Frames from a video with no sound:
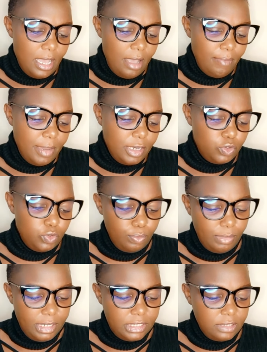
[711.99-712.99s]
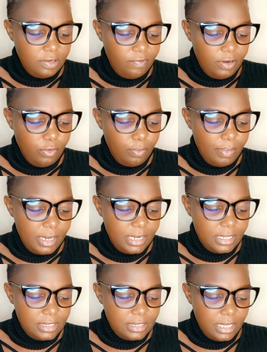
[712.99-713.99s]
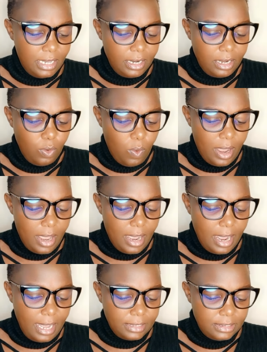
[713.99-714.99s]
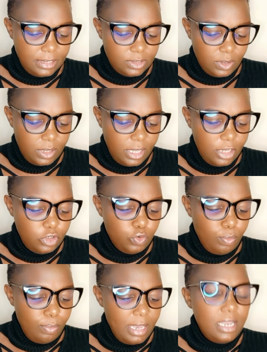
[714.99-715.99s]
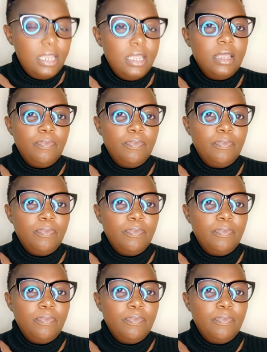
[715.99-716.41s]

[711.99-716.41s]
uh, meant to meet development needs and acquire assets okay to many